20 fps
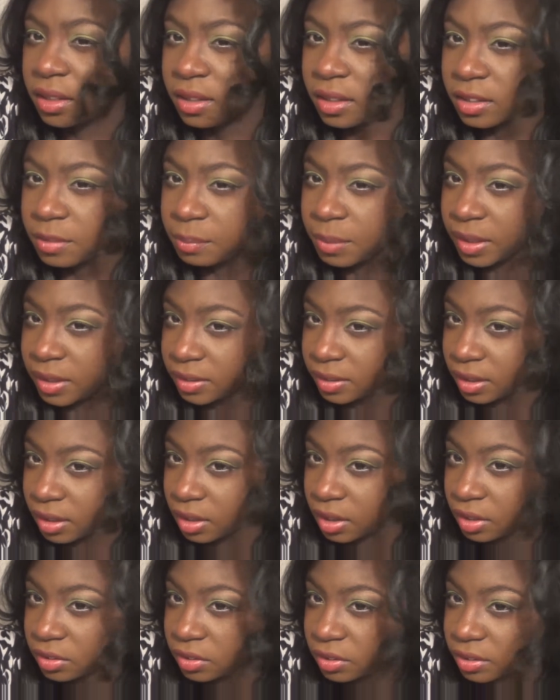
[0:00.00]
this piece
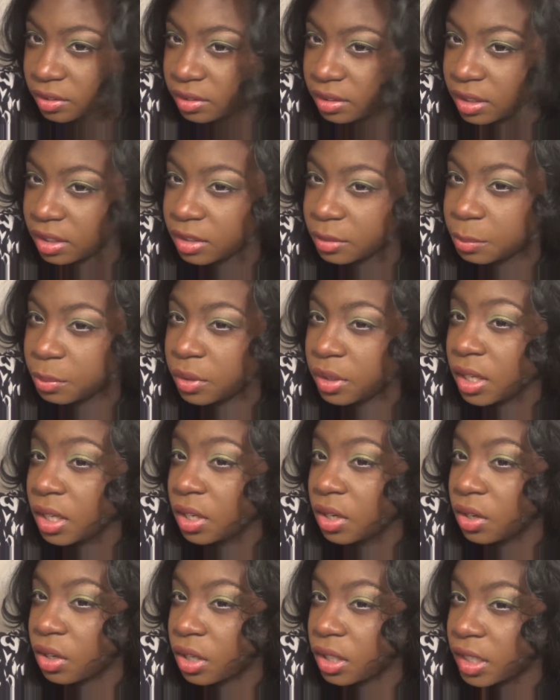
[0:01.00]
here. As you can see, it's pretty
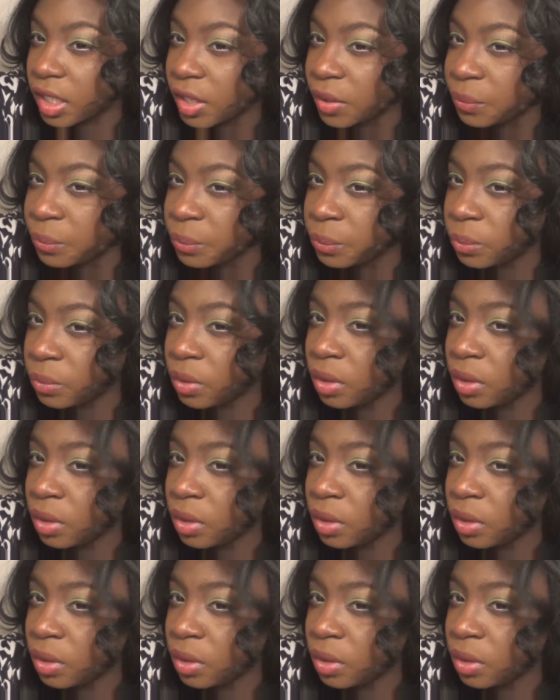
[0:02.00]
curly,